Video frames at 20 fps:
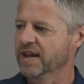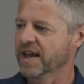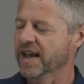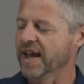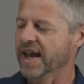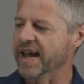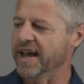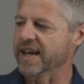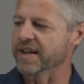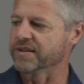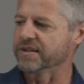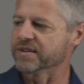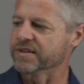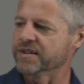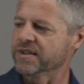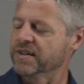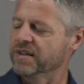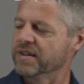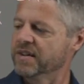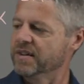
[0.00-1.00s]

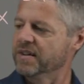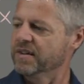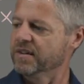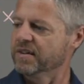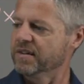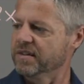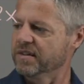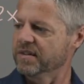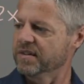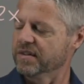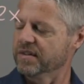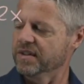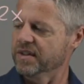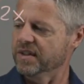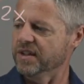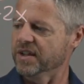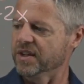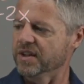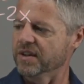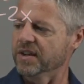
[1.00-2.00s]
And
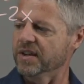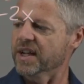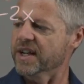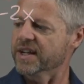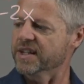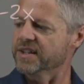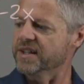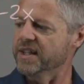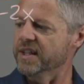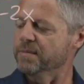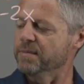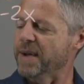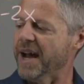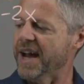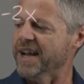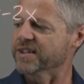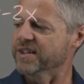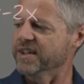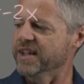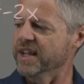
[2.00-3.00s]
you can kind of see the
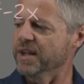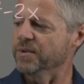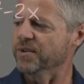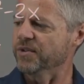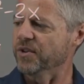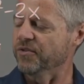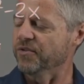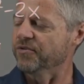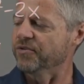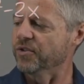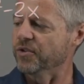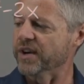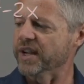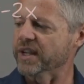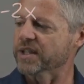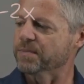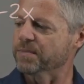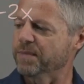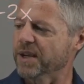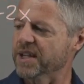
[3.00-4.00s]
pattern here. We've got
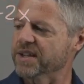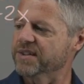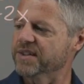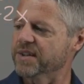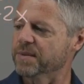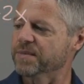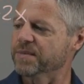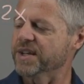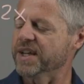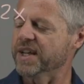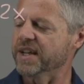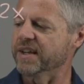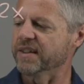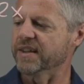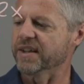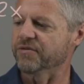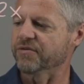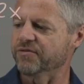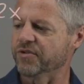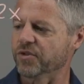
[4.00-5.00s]
4x plus something and
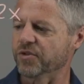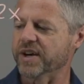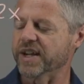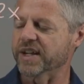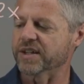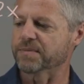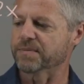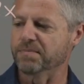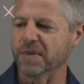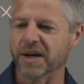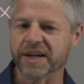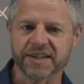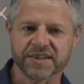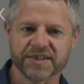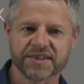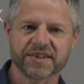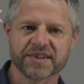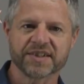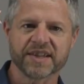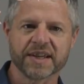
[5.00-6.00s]
then 4x
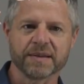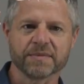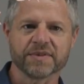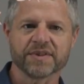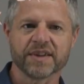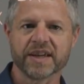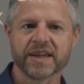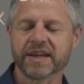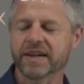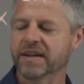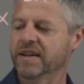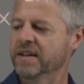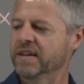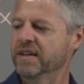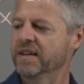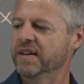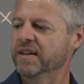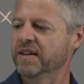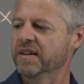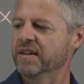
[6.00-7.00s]
minus the same thing.
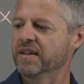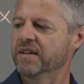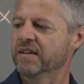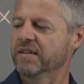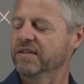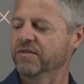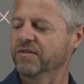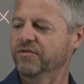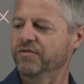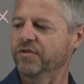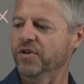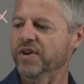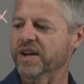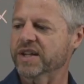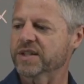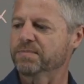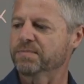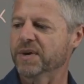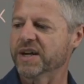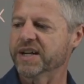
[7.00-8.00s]

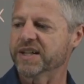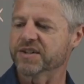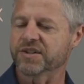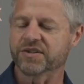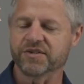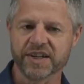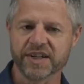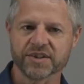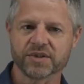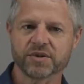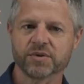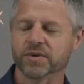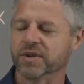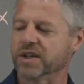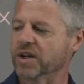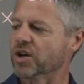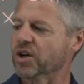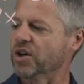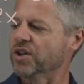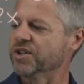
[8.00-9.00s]
4x minus 3 is called
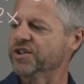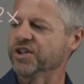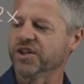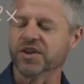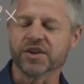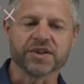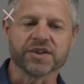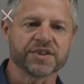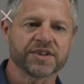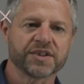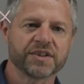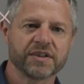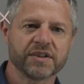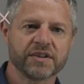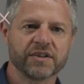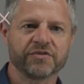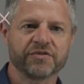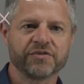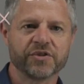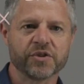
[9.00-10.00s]
the conjugate
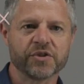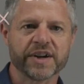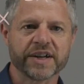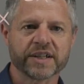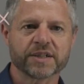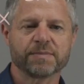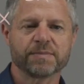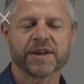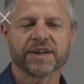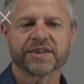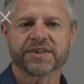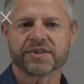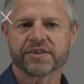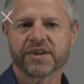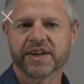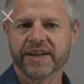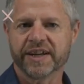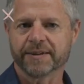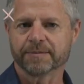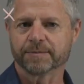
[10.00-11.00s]
of 4x plus
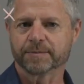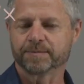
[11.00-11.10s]
3.